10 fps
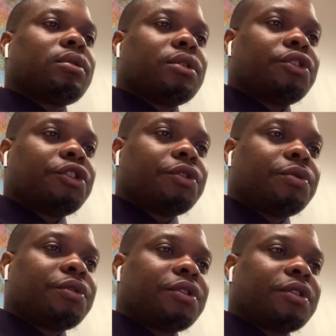The
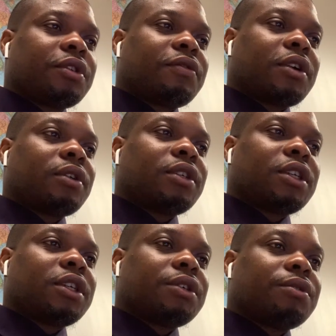use of
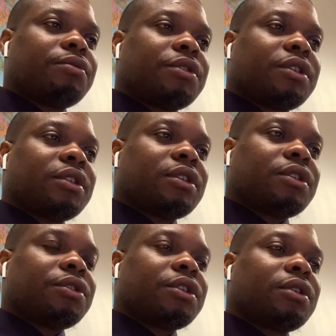healthcare risk
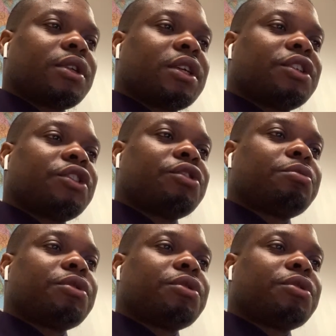unit organization